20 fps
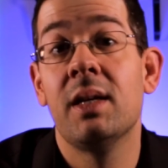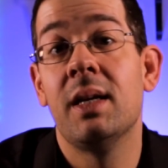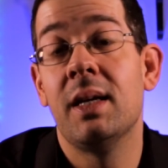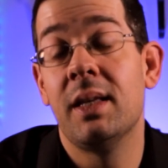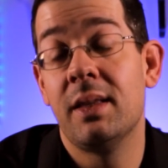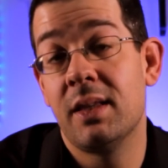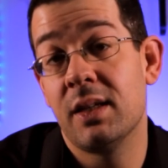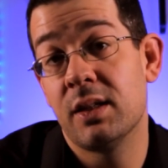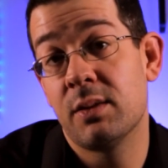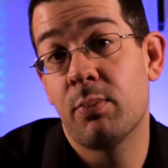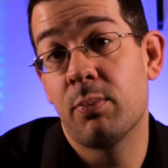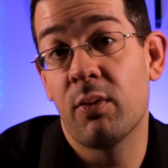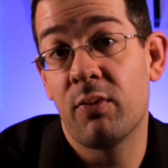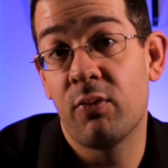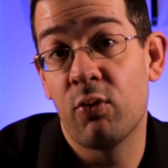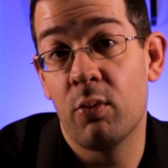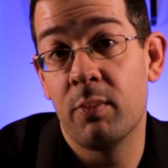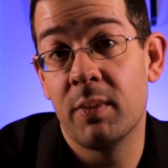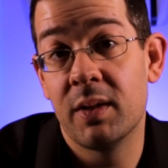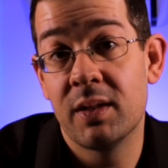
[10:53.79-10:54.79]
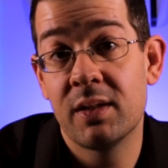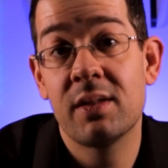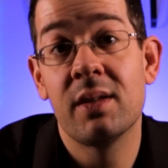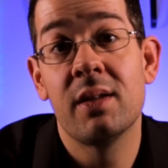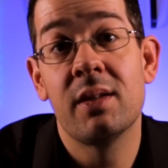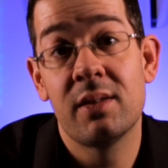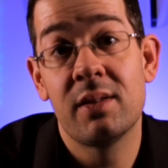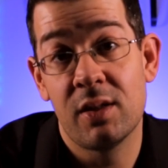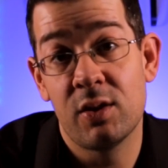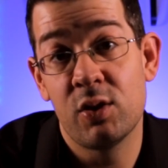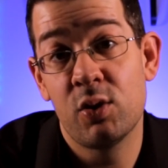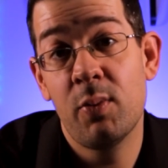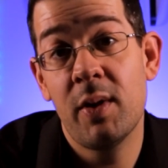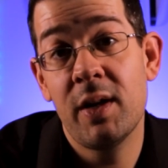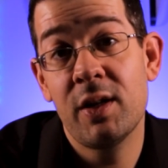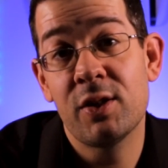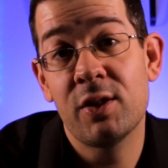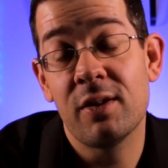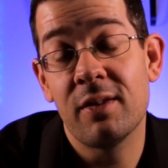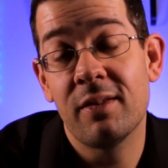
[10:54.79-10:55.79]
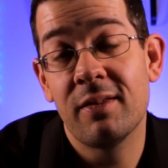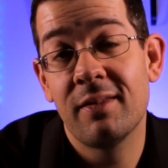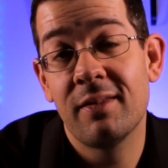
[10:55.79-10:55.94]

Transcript: in this performance situation.